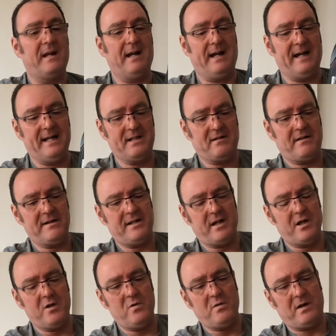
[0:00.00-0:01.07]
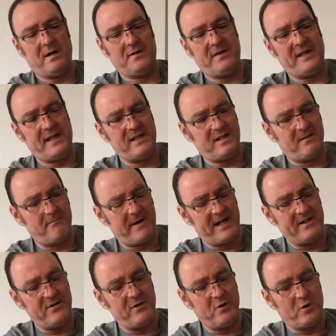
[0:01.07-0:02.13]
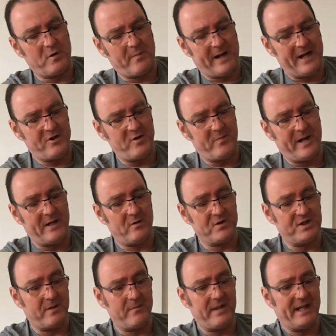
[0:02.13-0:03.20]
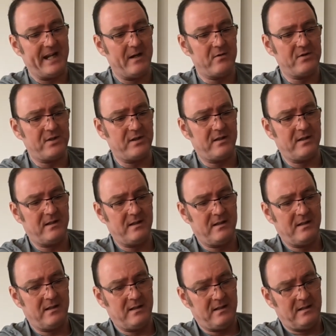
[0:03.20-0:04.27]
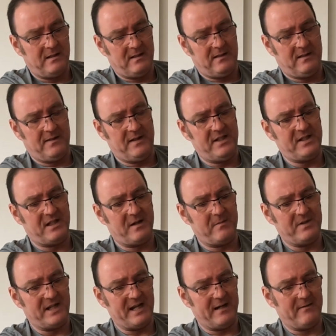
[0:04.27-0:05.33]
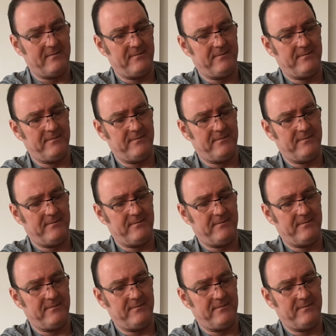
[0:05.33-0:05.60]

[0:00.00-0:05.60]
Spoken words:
And I think it's the main unit or the battery pack or something else. This comes out,